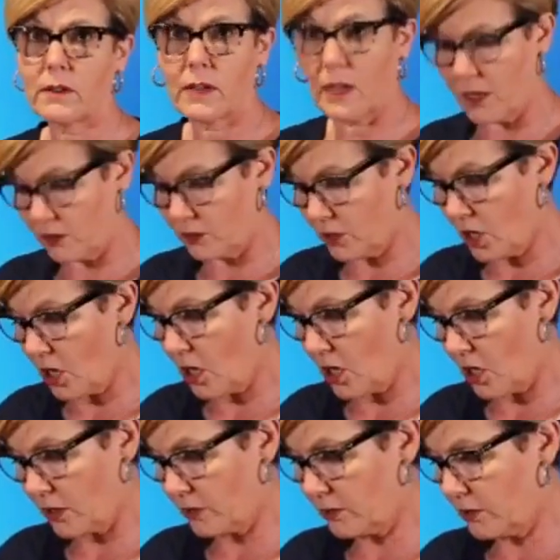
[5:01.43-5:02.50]
a
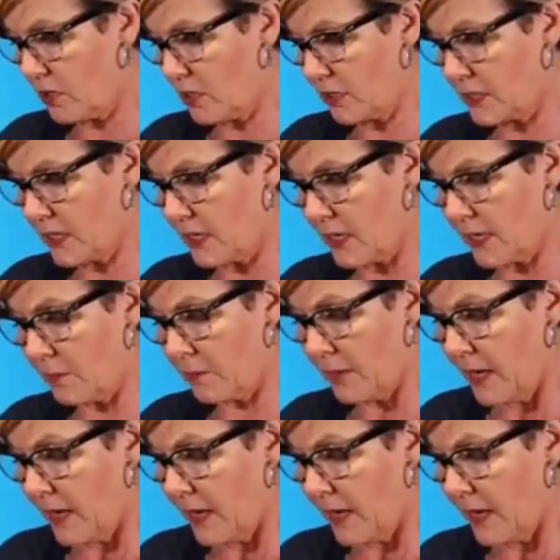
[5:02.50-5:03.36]
long, long time.